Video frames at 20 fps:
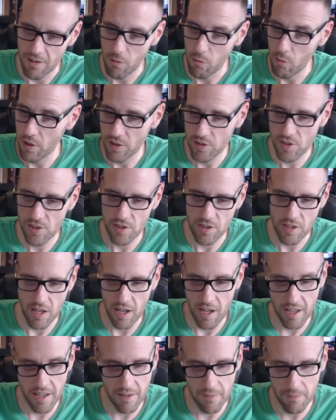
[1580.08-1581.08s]
which
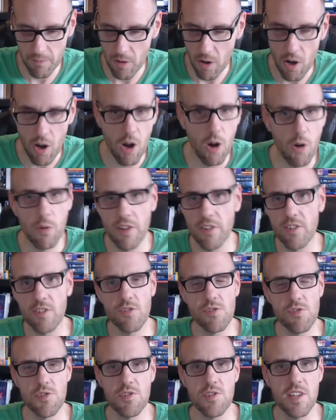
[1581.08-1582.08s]
I am always
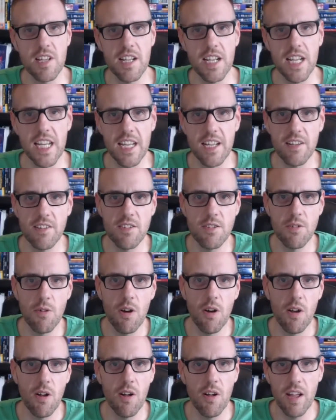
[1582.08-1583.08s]
interested into
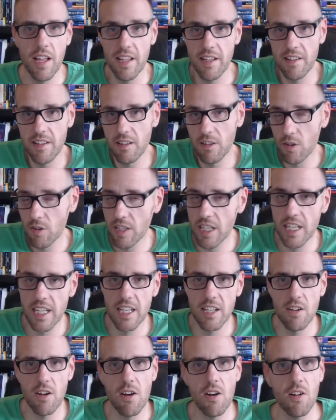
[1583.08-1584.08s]
all and looking
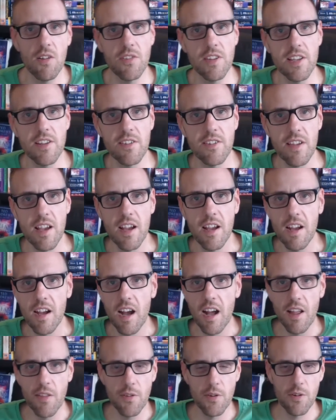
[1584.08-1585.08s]
into all these
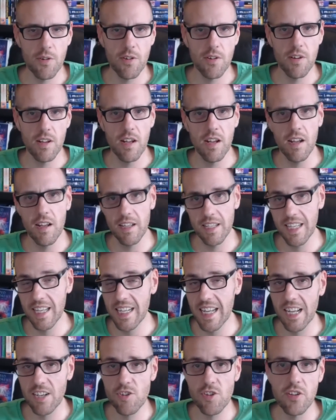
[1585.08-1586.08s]
other
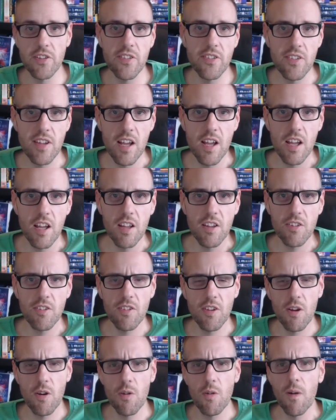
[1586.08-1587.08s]
connections.
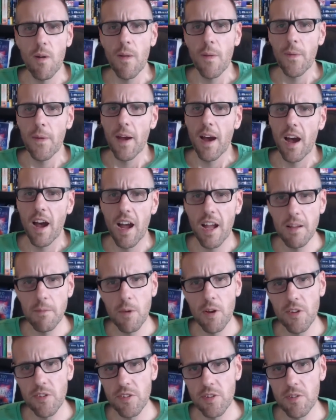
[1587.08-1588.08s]
So I am
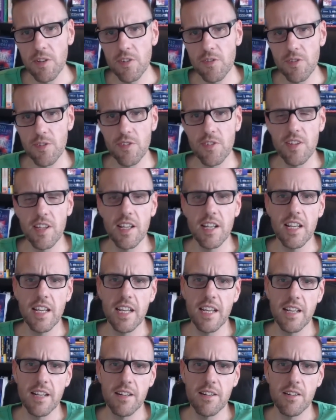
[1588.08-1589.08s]
also interested
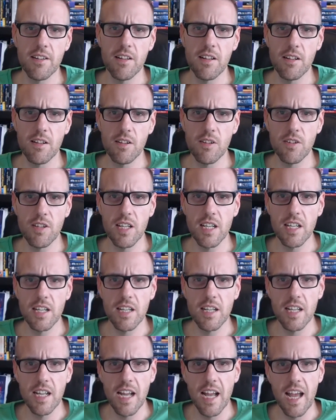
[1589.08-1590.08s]
in
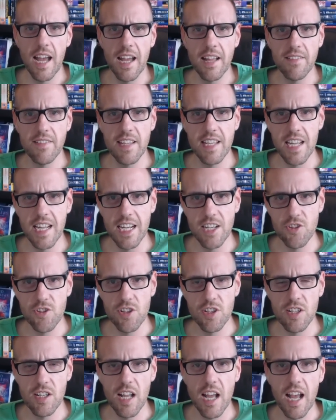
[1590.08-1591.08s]
looking at the
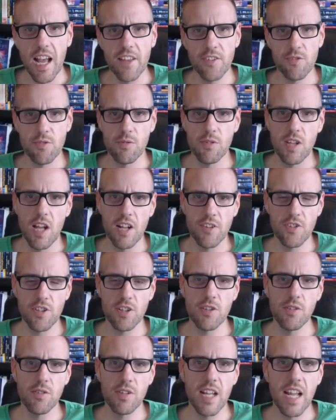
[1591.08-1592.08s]
ancient
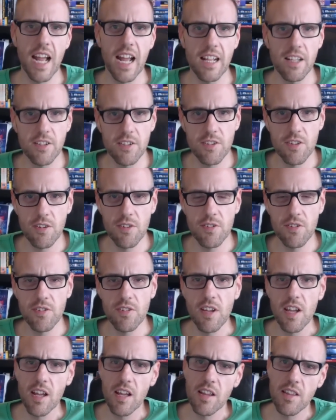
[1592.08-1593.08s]
astrological
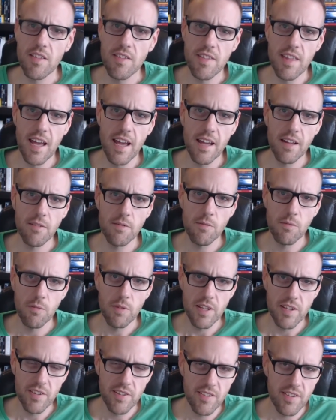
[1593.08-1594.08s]
calendars that
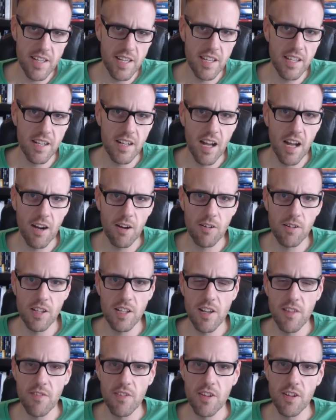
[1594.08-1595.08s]
we see in
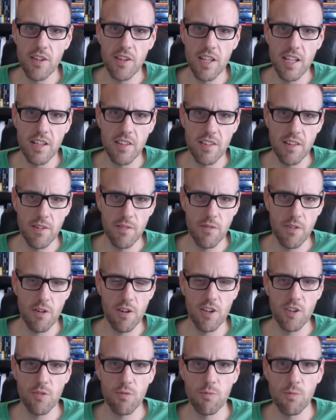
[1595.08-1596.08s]
Ireland in the
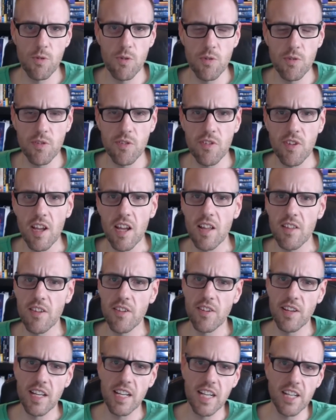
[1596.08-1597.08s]
various runes.
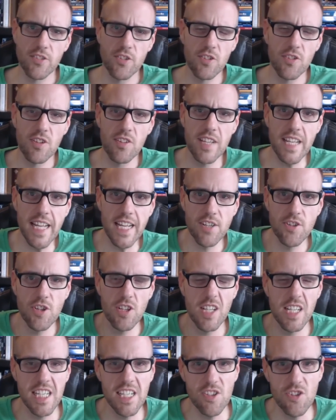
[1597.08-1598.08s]
There's a connection to the
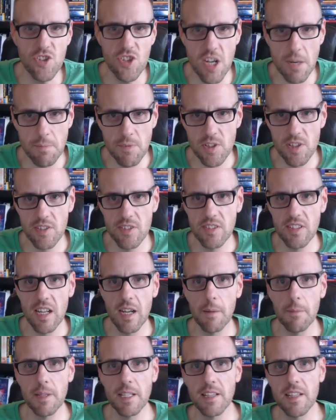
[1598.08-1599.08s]
ancient Egyptians
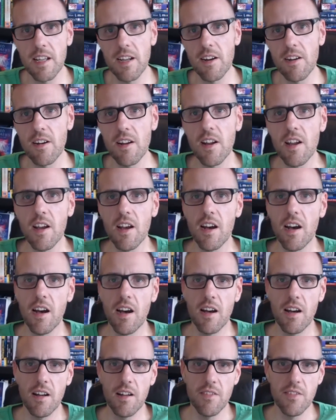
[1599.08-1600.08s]
coming there.
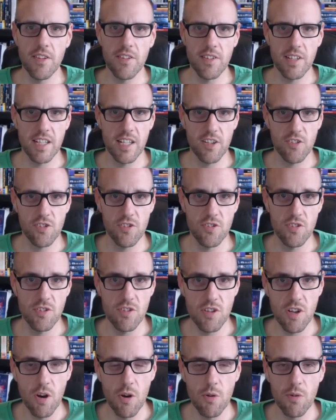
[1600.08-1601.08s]
There's a connection to
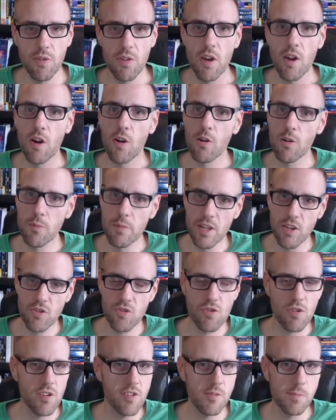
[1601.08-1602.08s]
Thoth, Hermes
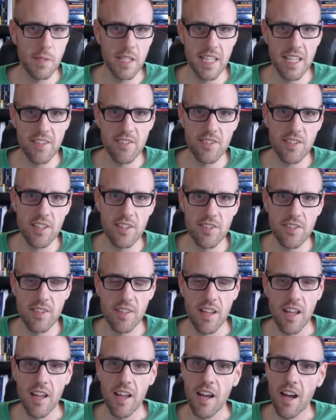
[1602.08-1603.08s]

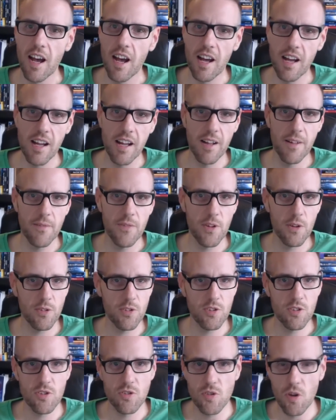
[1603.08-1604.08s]
Trismegistus.
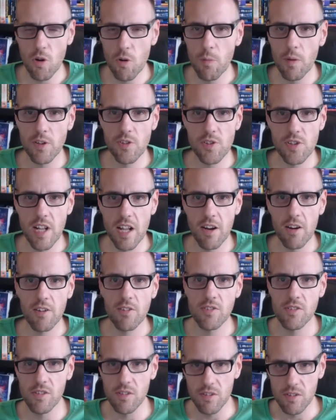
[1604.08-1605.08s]
There's so much there
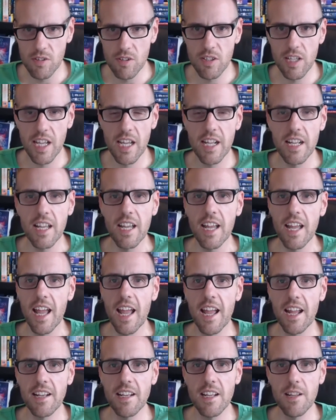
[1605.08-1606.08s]
to look at.
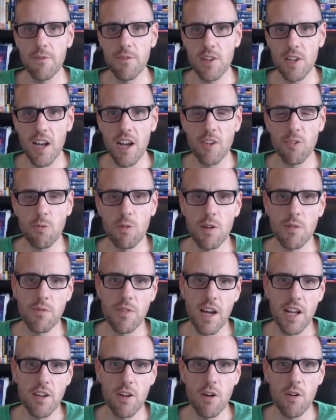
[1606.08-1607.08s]
And if you guys want to
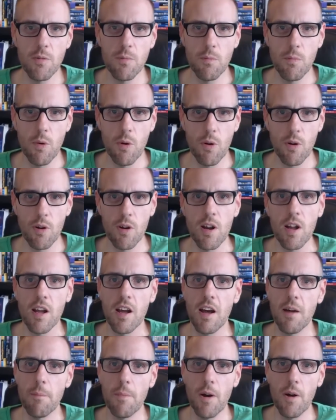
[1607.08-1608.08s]
find out more
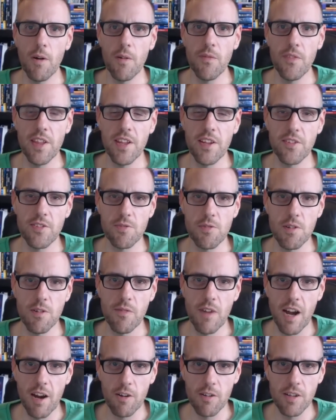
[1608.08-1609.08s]
about the history
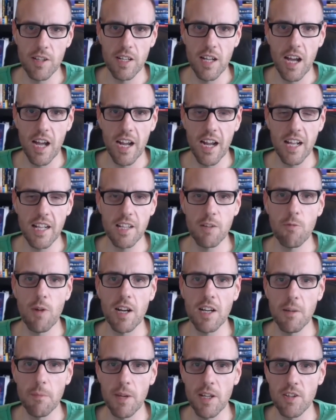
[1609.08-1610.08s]
of Ireland, I highly
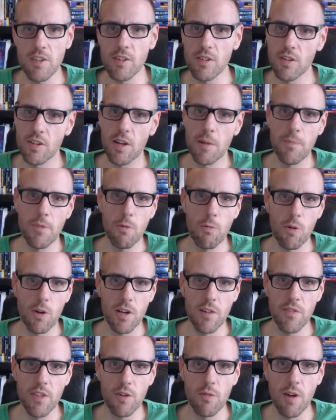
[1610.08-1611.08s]
recommend you look up the
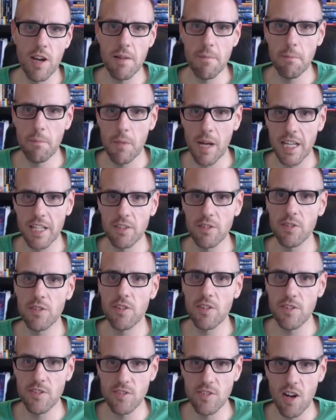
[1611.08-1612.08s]
work of the great Michael
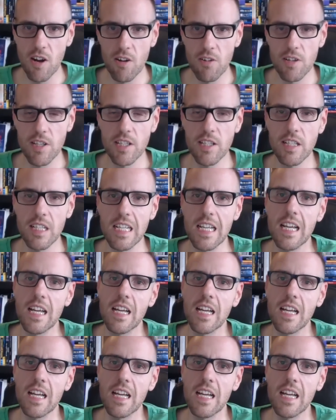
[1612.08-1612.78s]
Tazarian.